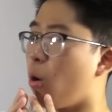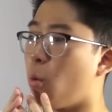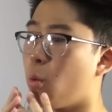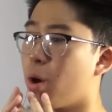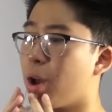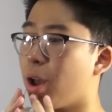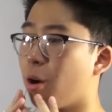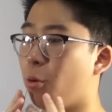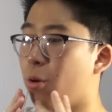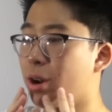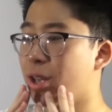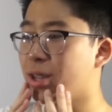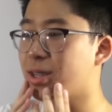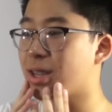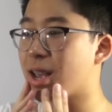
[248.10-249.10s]

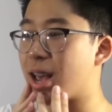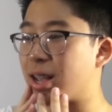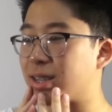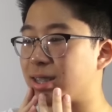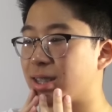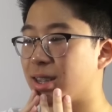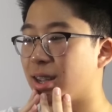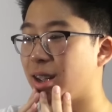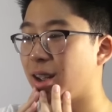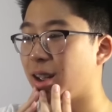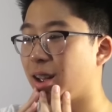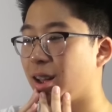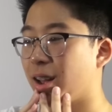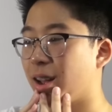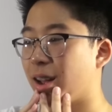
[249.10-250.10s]
What is this?
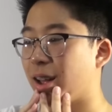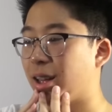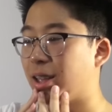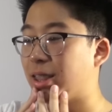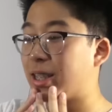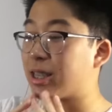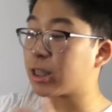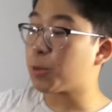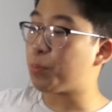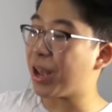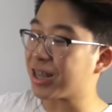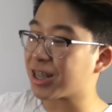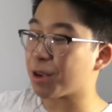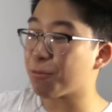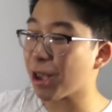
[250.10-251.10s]
This is
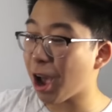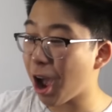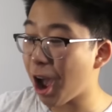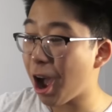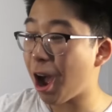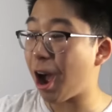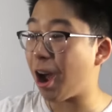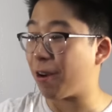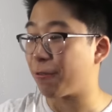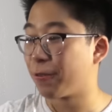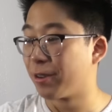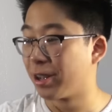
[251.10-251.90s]
pissing me off!